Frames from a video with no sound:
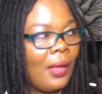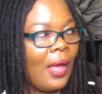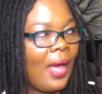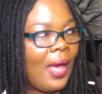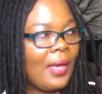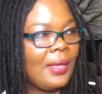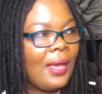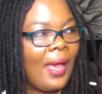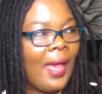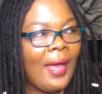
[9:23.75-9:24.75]
I
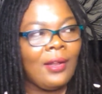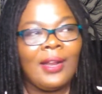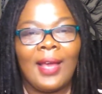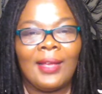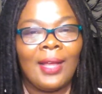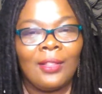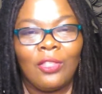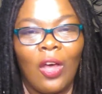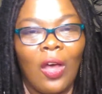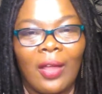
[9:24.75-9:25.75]
had a
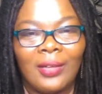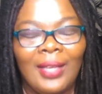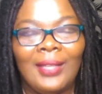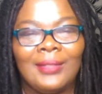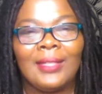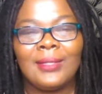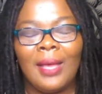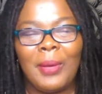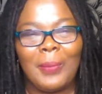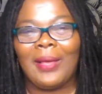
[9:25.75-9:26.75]
thought at that
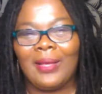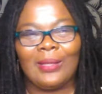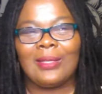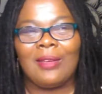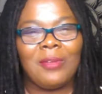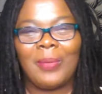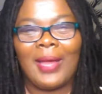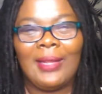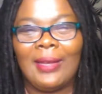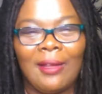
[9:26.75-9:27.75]
time. I'm like, is
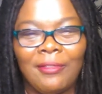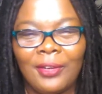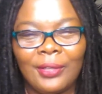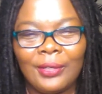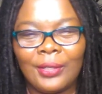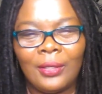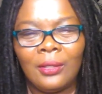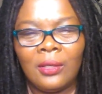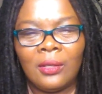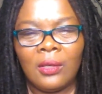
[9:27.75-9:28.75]
everybody in Africa good?
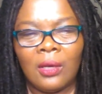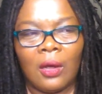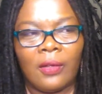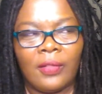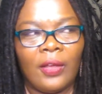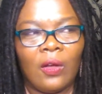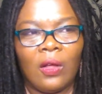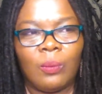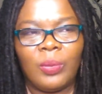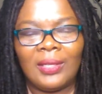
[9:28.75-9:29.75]
Are they
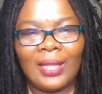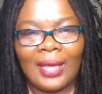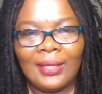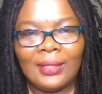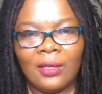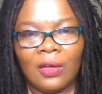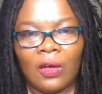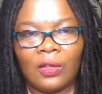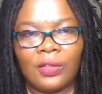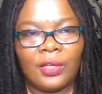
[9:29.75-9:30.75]
all polite?
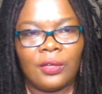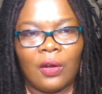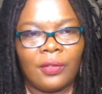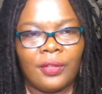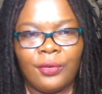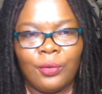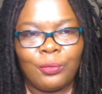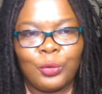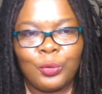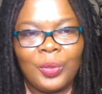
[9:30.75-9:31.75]
Are there no
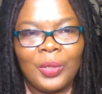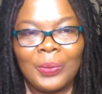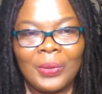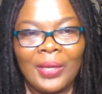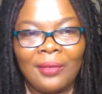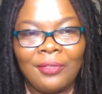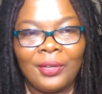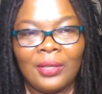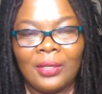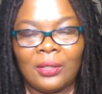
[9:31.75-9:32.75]
rude people in
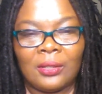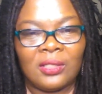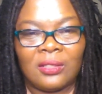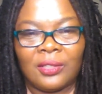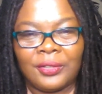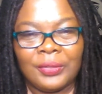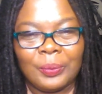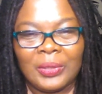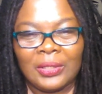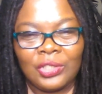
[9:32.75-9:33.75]
Africa? Is there no
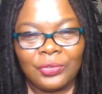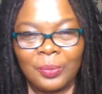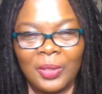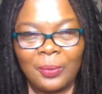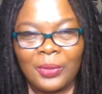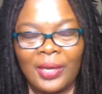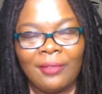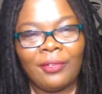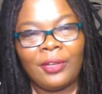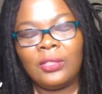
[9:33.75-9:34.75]
belligerent people in
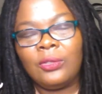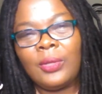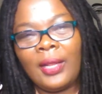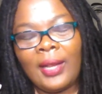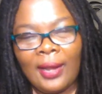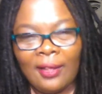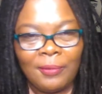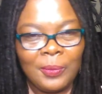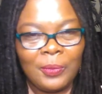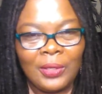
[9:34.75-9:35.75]
Africa? Do they not have
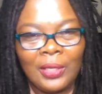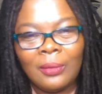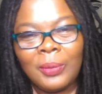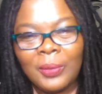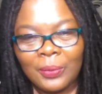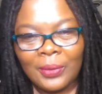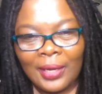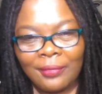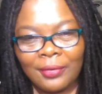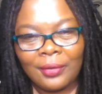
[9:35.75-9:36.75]
people killing people in
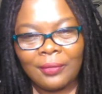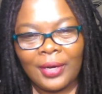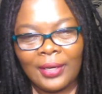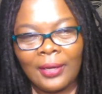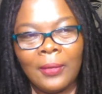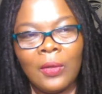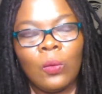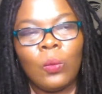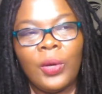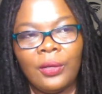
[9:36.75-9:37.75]
Africa right now?
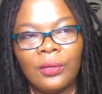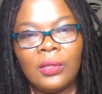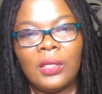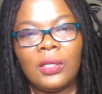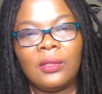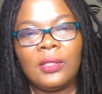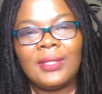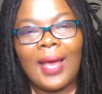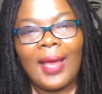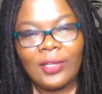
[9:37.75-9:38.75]
Will the
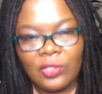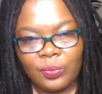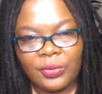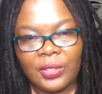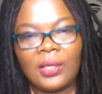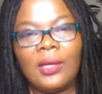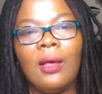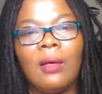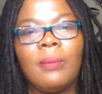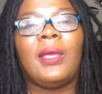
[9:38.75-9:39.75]
diaspora
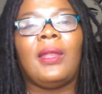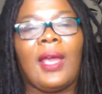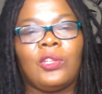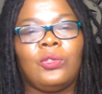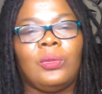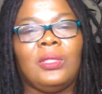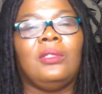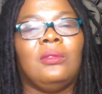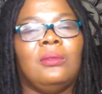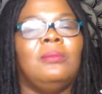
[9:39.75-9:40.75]
come and
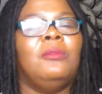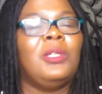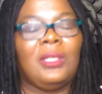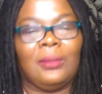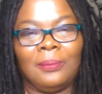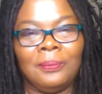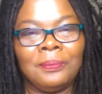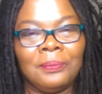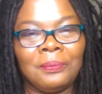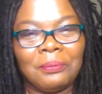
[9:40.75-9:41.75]
actually really
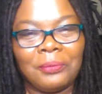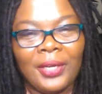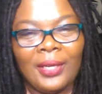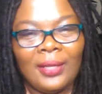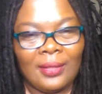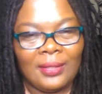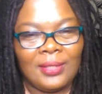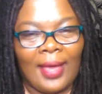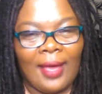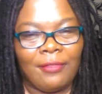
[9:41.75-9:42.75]
bring anything
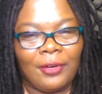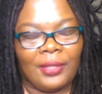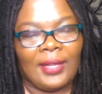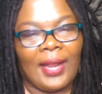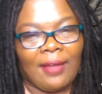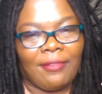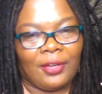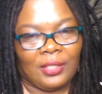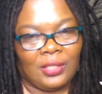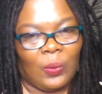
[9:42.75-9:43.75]
to Africa that
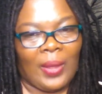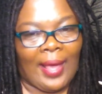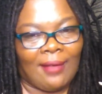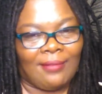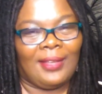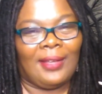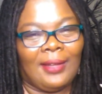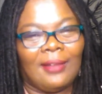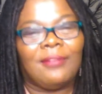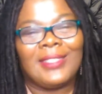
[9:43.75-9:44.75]
Africa don't have
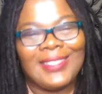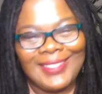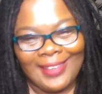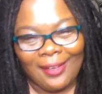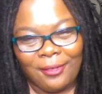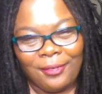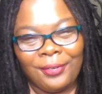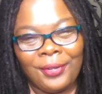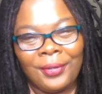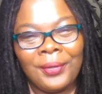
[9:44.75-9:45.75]
of
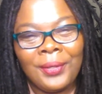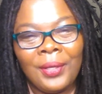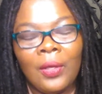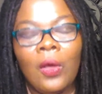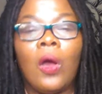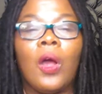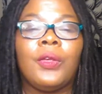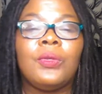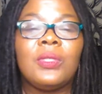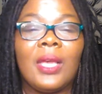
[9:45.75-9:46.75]
itself? Are
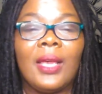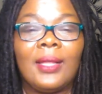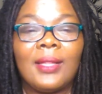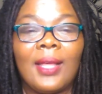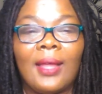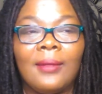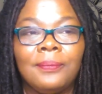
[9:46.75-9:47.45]
you saying that,